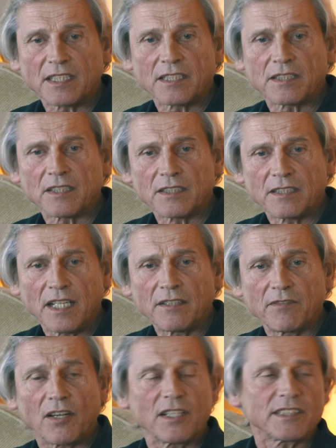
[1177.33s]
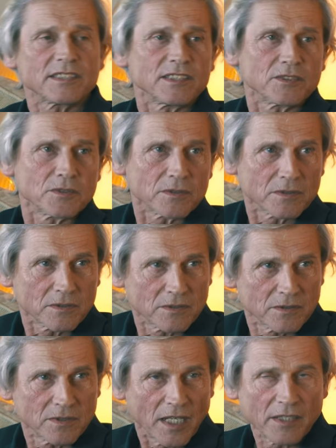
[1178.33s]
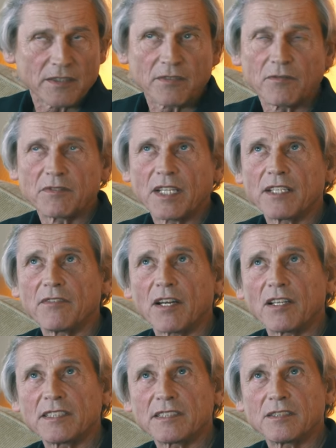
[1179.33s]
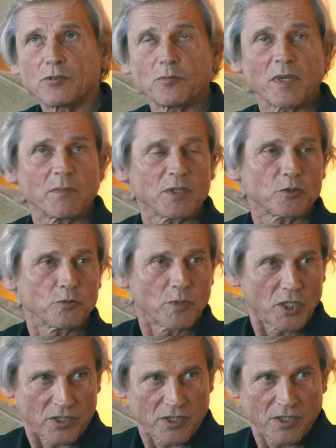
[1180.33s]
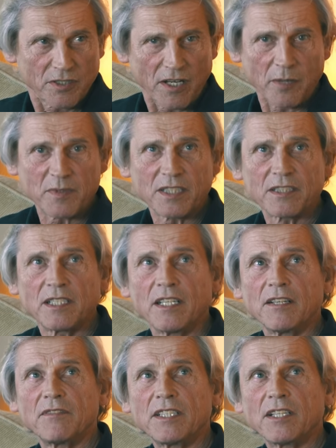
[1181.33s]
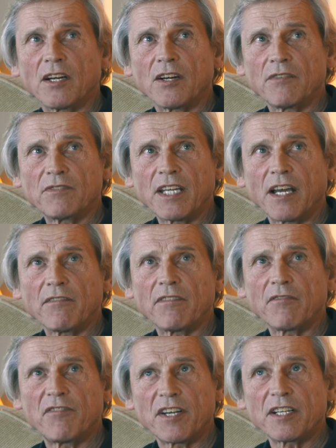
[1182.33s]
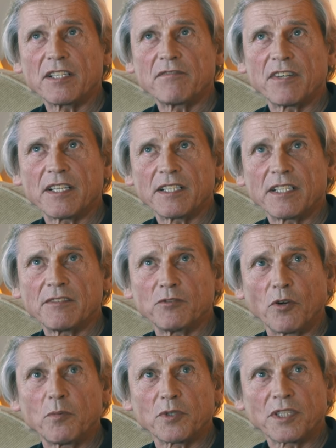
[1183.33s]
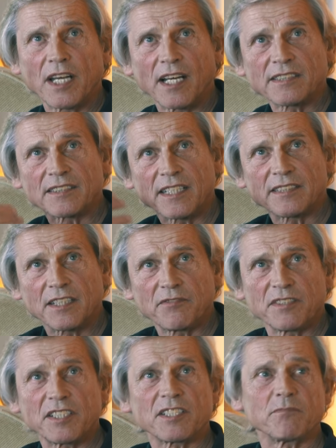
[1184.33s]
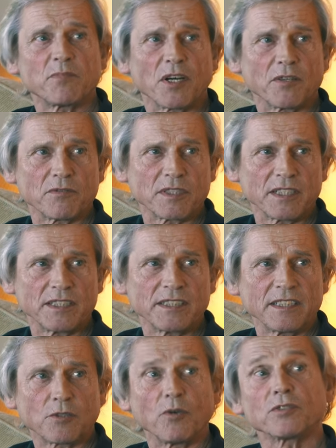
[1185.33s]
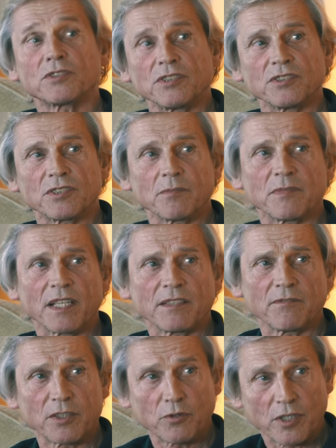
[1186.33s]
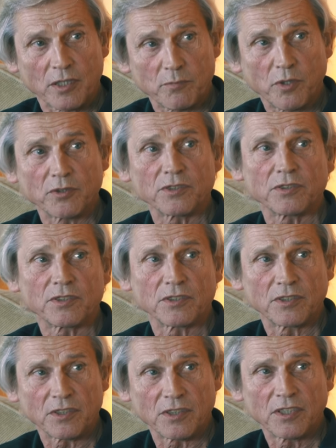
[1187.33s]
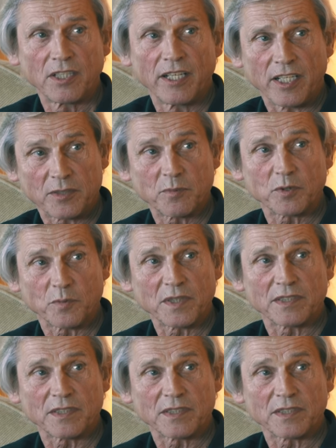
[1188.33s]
that then we are listened to and then we are listened to maybe too much. I mean, we, are, we have very, very, nobody has that definition power in the court system than when you are appointed uh, expert